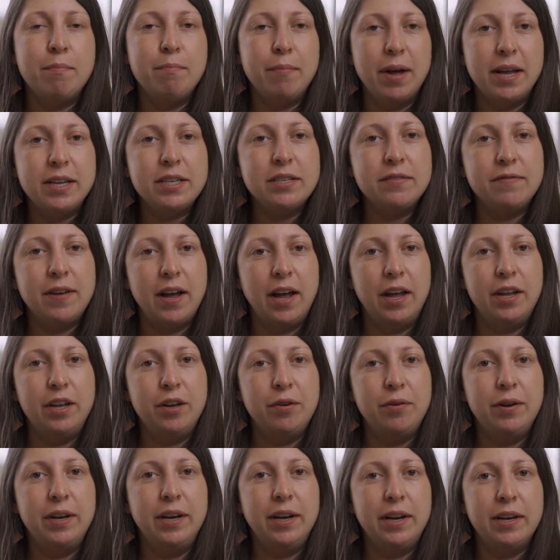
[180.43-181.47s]
immense value
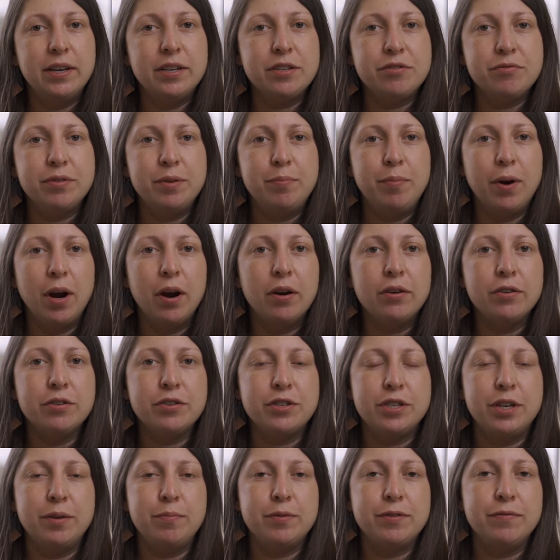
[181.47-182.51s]
in industry
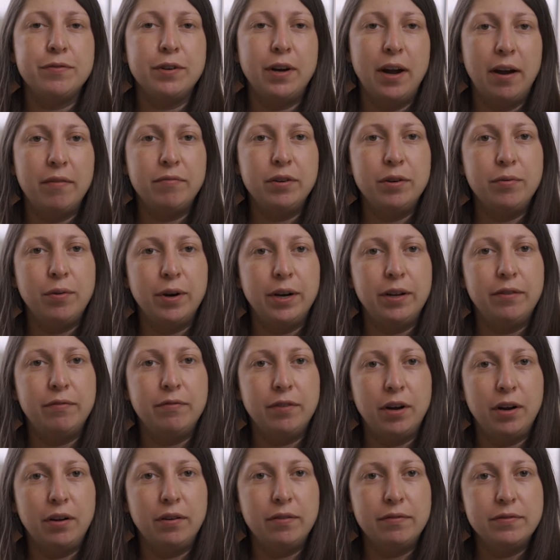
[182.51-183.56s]
partnerships for everyone
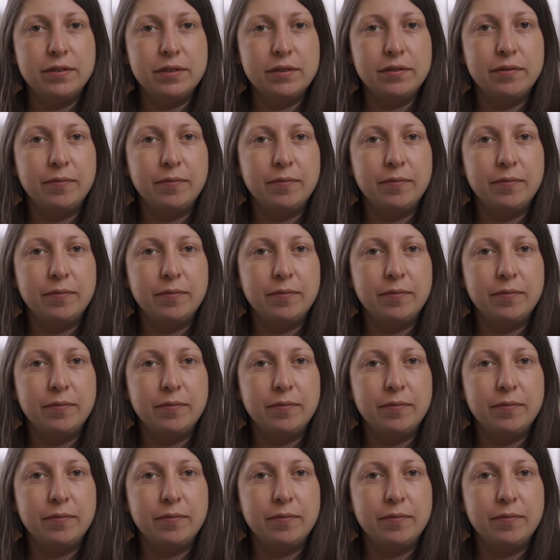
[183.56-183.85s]
involved.